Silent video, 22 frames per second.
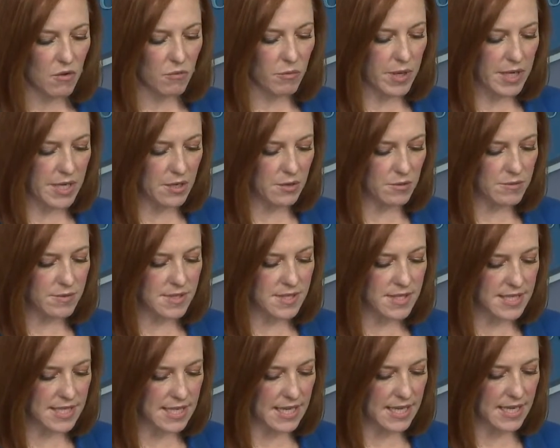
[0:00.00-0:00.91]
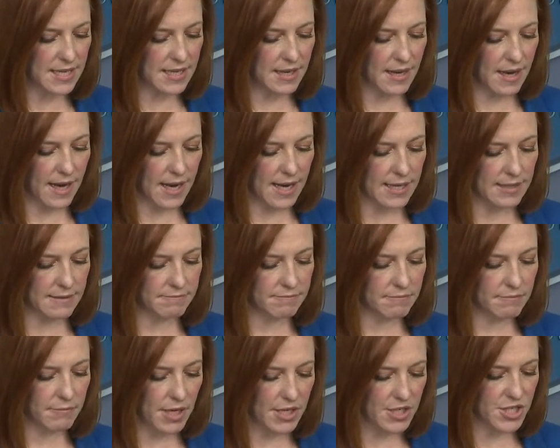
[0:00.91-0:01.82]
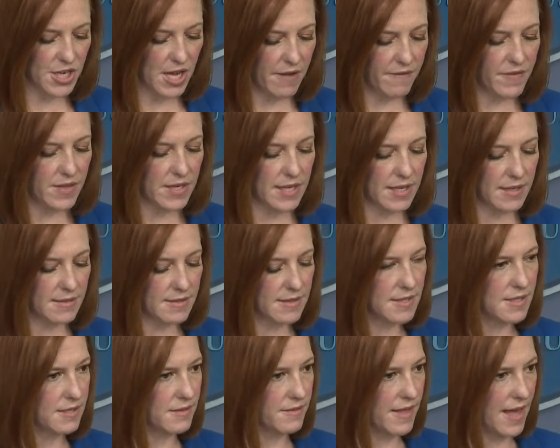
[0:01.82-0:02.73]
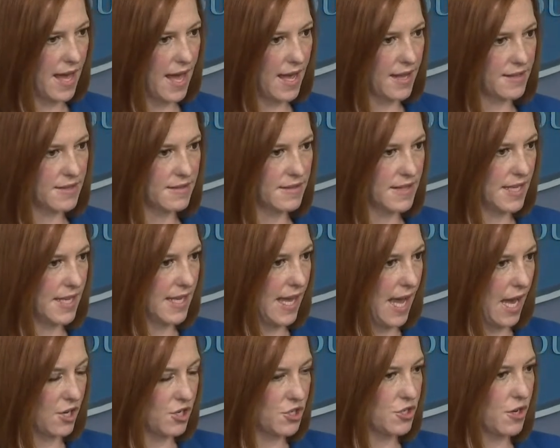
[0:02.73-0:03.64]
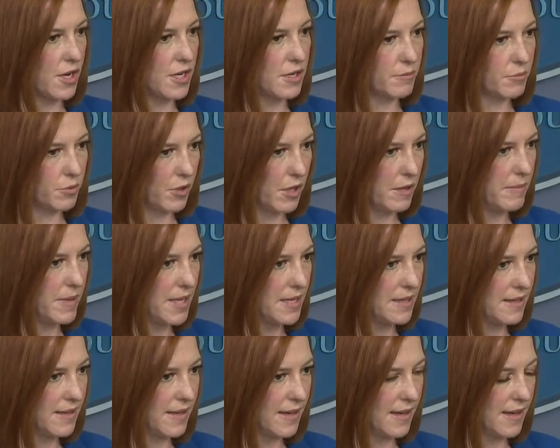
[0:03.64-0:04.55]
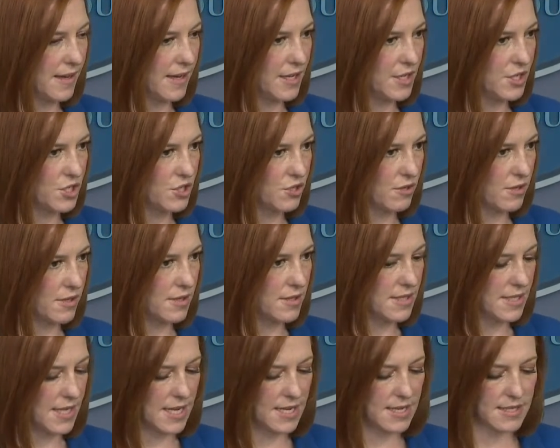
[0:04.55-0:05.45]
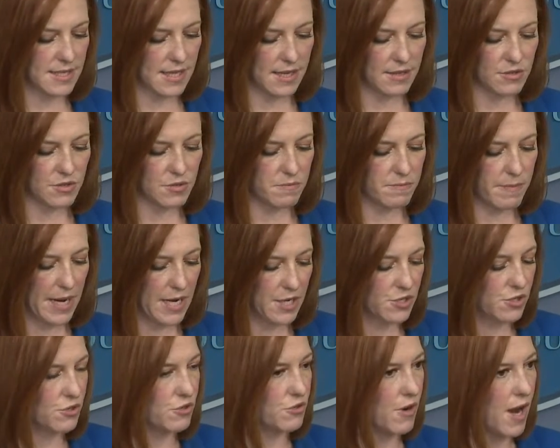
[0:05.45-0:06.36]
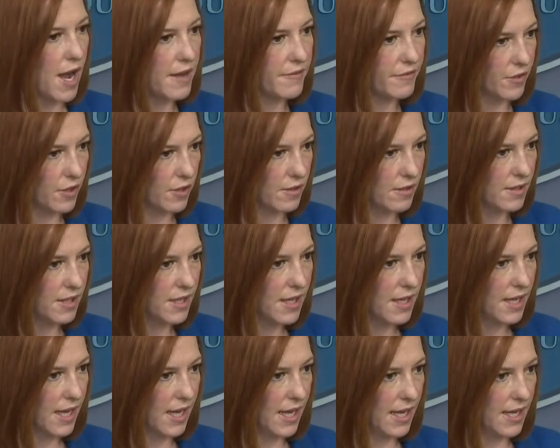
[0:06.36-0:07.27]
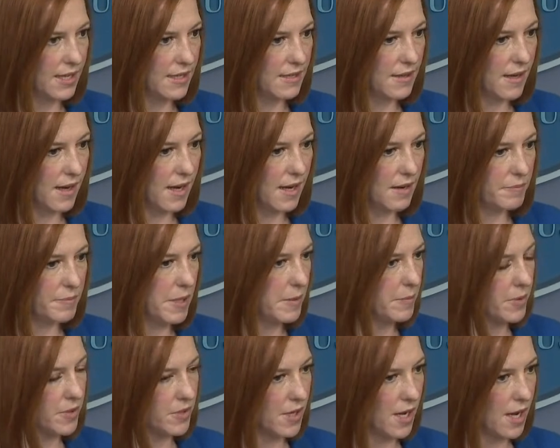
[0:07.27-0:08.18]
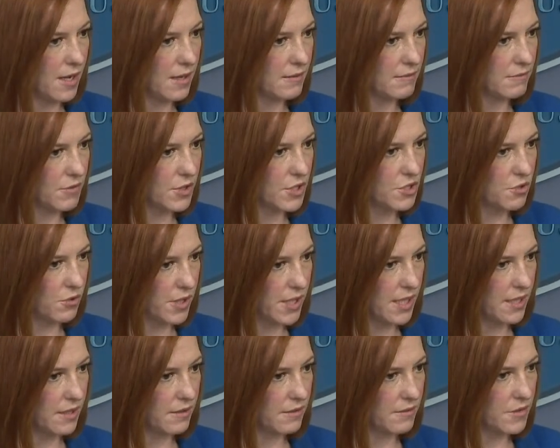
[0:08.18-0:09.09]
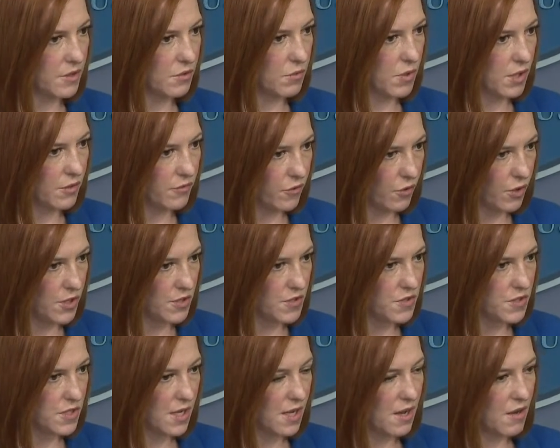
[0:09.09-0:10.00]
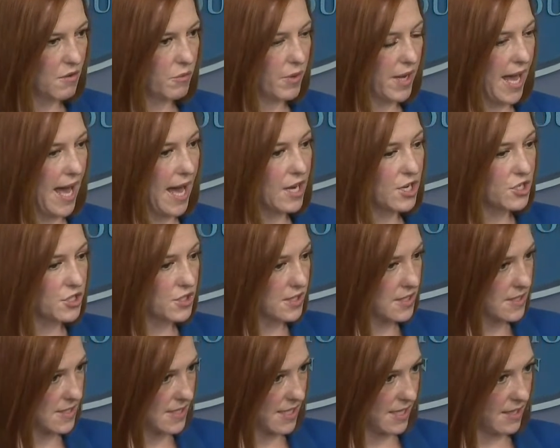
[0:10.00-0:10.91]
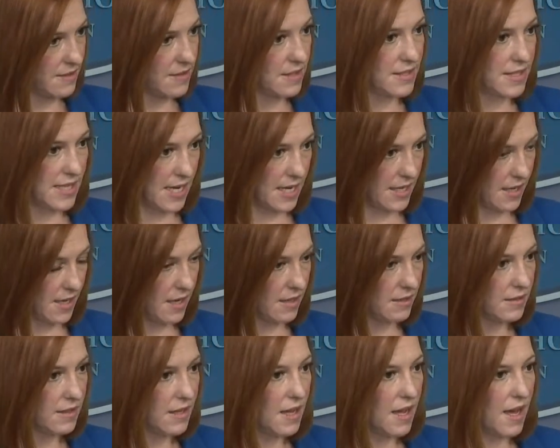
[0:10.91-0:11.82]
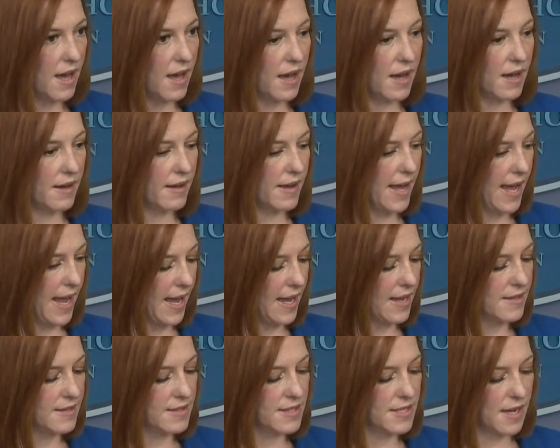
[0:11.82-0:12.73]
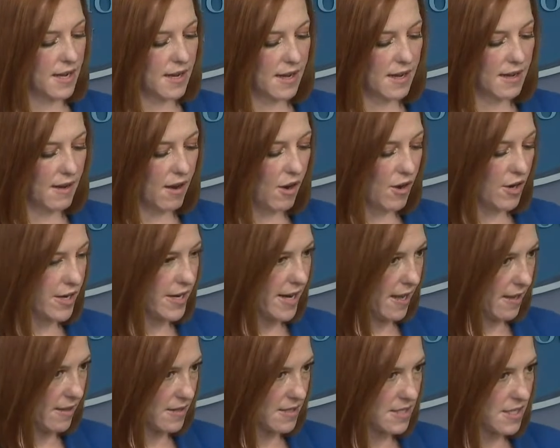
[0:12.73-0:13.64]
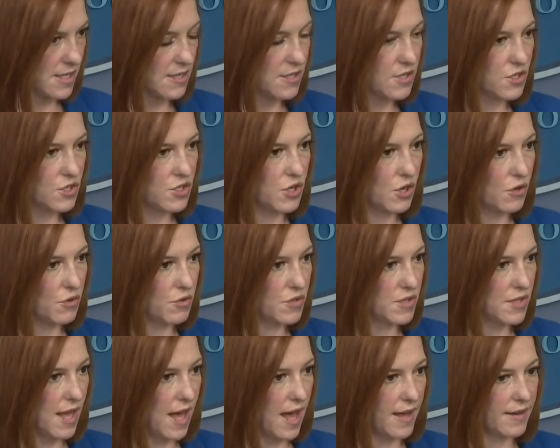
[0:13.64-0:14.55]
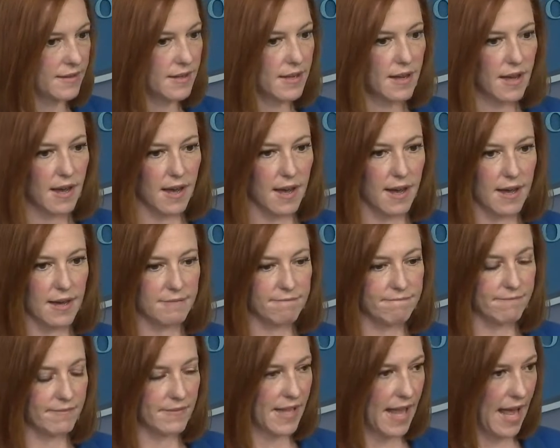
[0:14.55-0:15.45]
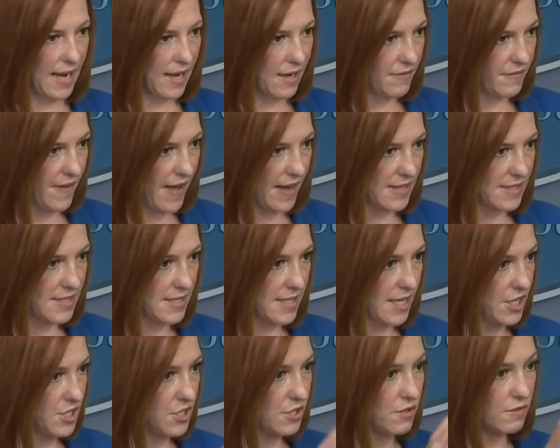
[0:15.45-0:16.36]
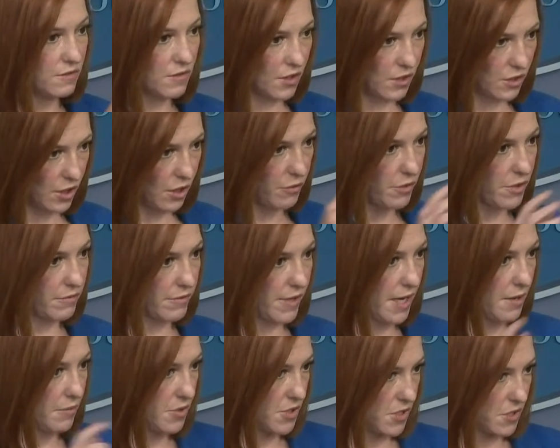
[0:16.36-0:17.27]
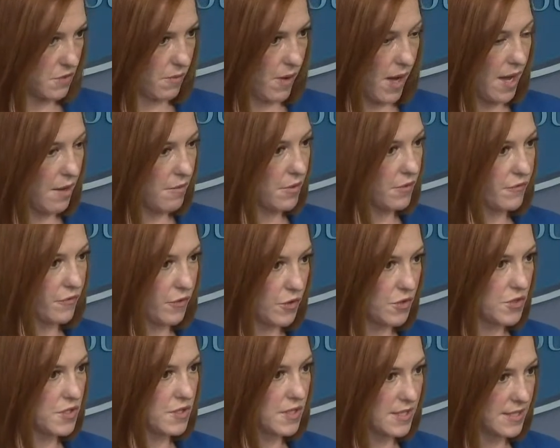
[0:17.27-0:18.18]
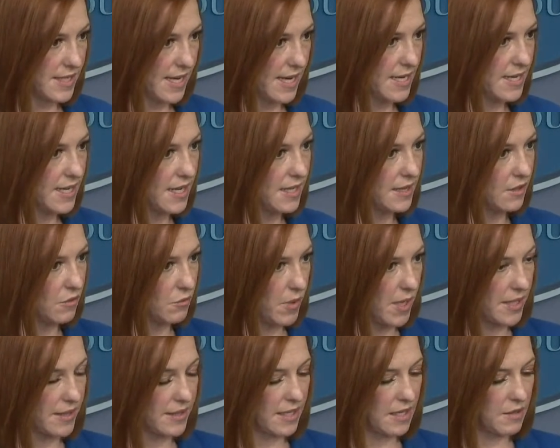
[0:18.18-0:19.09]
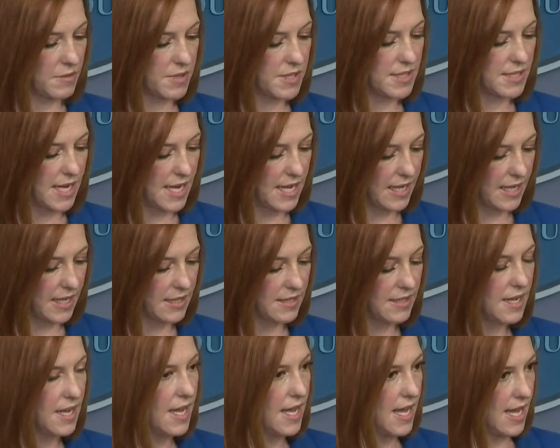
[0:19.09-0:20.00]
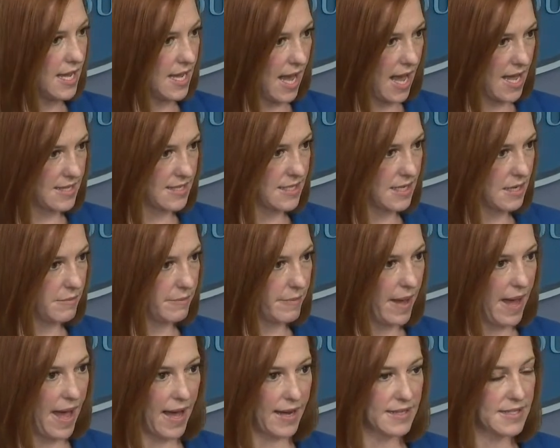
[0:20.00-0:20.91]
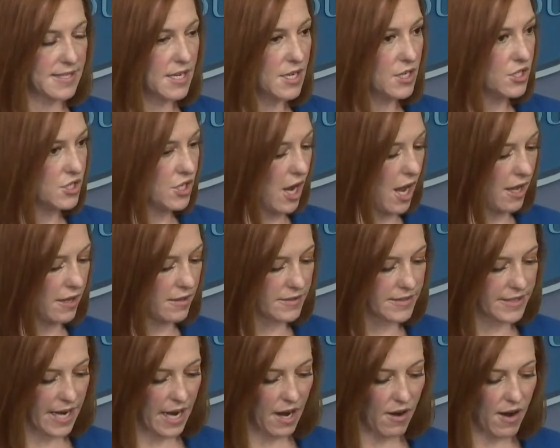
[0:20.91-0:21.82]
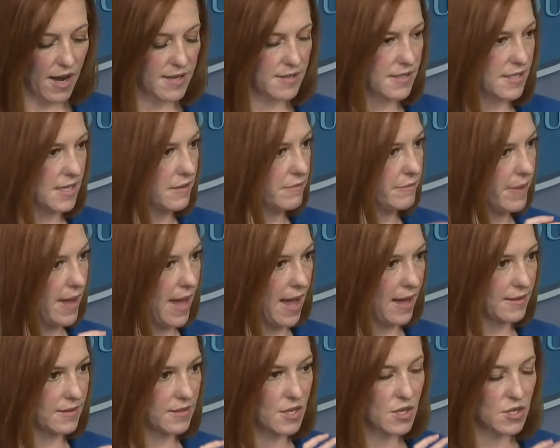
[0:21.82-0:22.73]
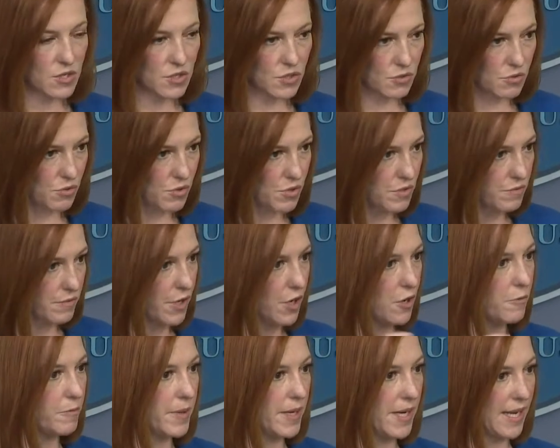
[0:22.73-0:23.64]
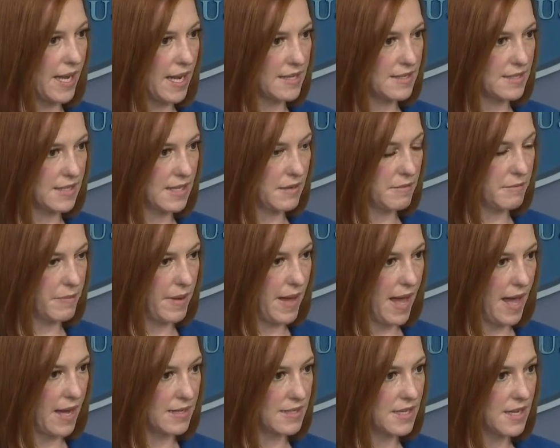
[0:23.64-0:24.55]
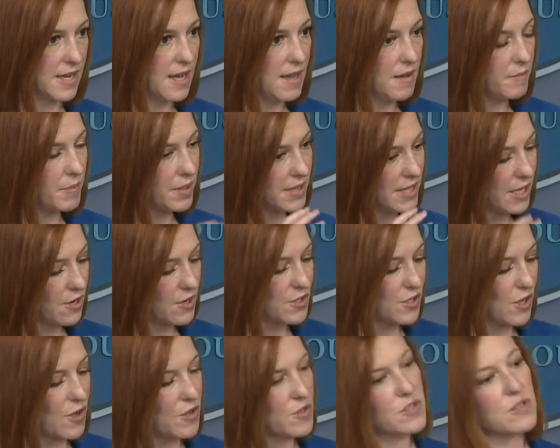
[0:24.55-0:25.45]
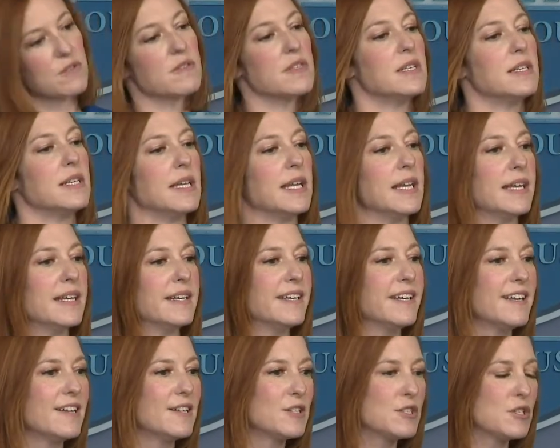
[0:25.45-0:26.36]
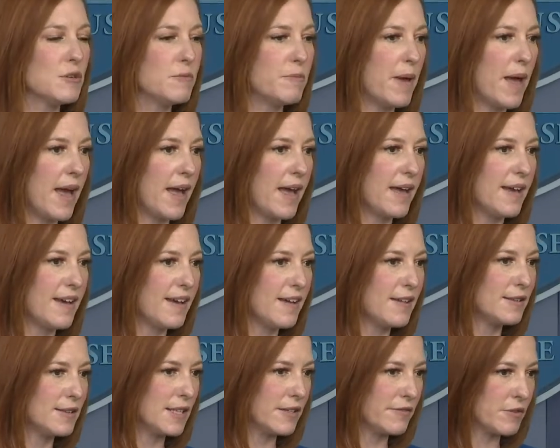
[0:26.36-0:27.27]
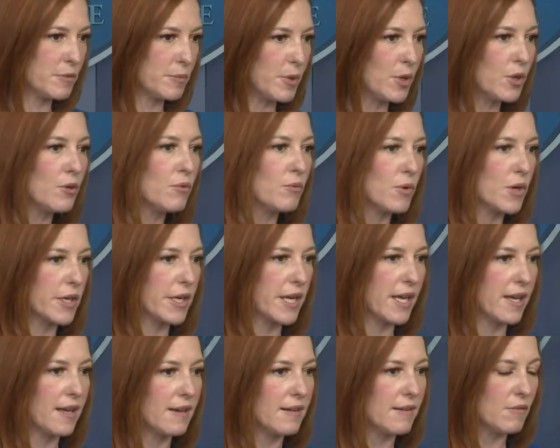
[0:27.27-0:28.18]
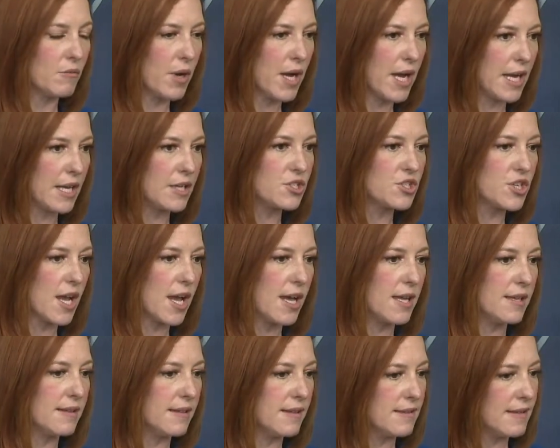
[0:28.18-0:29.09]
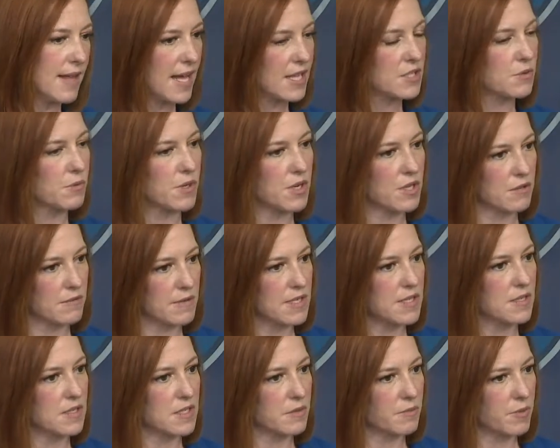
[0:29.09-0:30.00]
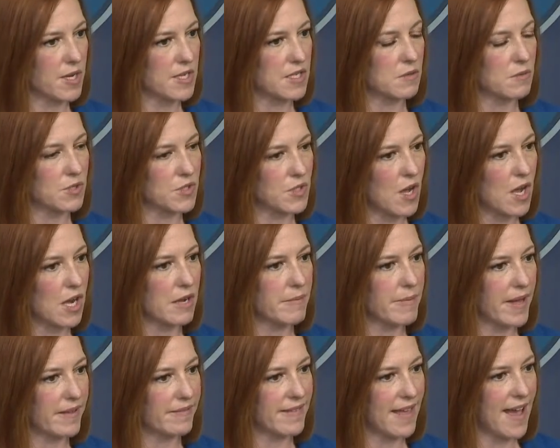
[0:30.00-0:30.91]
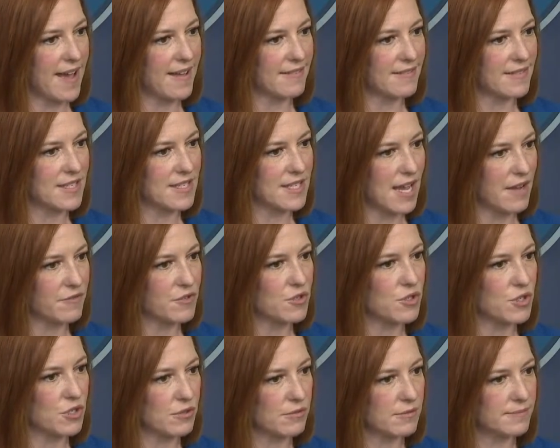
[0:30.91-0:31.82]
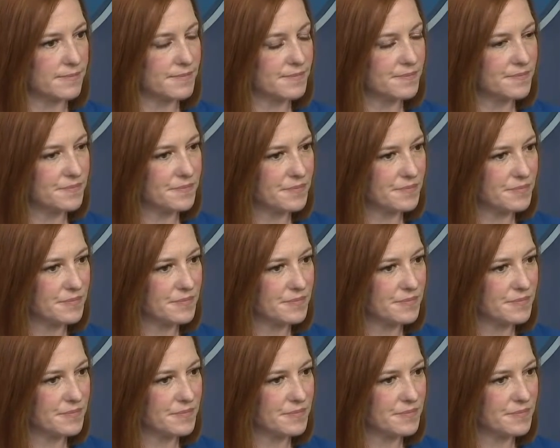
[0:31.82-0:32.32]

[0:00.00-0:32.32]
We don't see um, much evidence that the extra unemployment uh, insurance is a major driver in uh, people not rejoining the workforce. We actually see the data, uh, and uh, our analysis shows that uh, lack of vaccination, the lower rate, which is why I referred to the data and the week that it was taken, it has an impact. Child care has an impact. Schools reopening has an impact. But there is also the need to pay a livable working wage, and that's one of the reasons the President will talk about that this afternoon. But